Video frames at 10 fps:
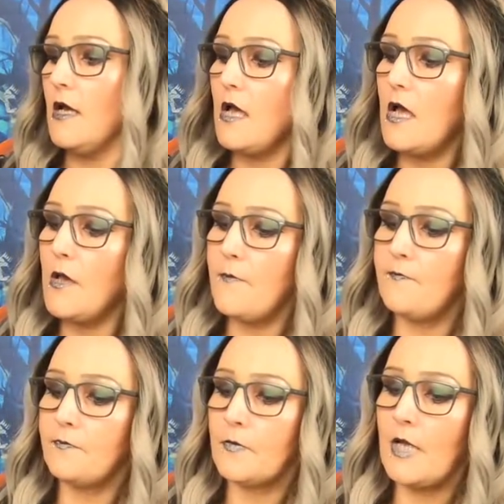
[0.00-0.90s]

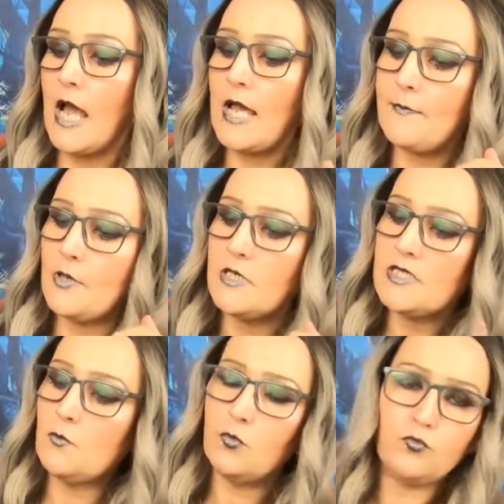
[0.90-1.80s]
Um, I
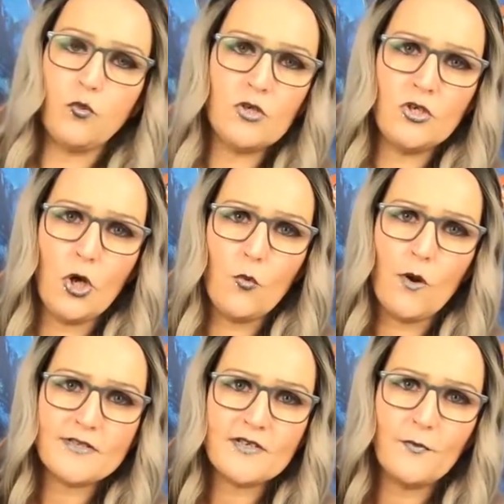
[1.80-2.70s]
personally wouldn't know
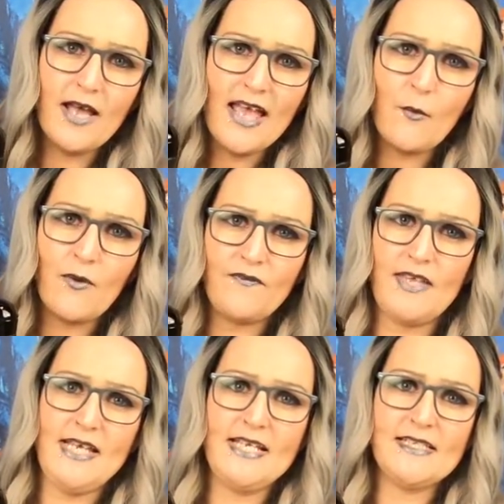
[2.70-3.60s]
what to wear with
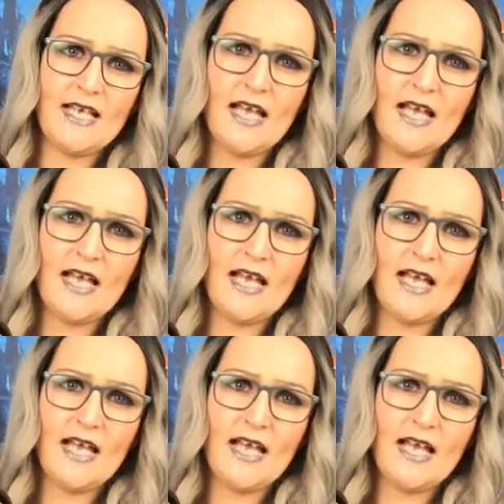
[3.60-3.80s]
these.